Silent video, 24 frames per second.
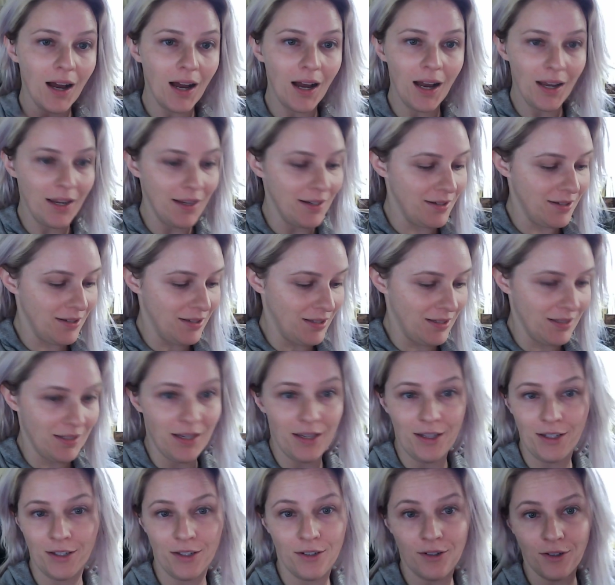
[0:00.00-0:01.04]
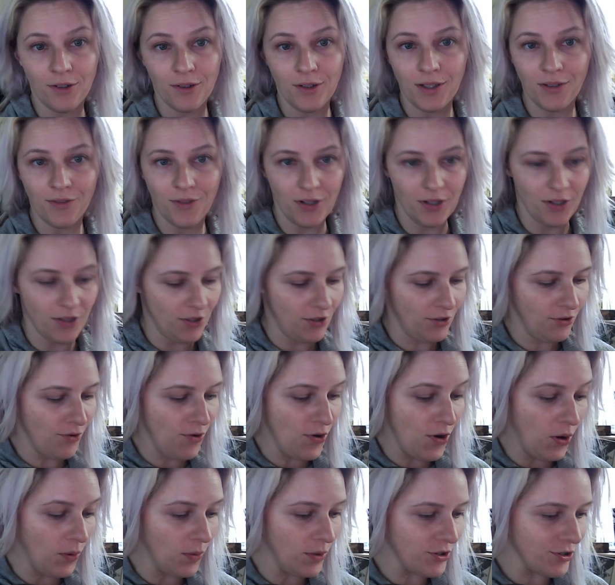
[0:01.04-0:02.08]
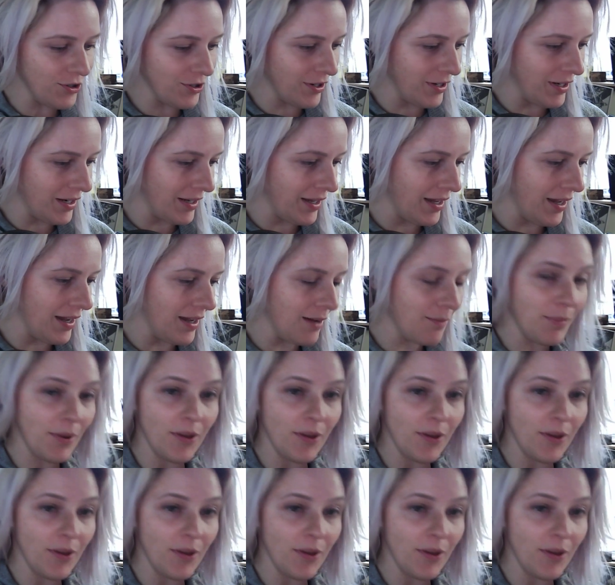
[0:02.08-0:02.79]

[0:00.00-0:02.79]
I just, yeah, you don't know what you're going to get.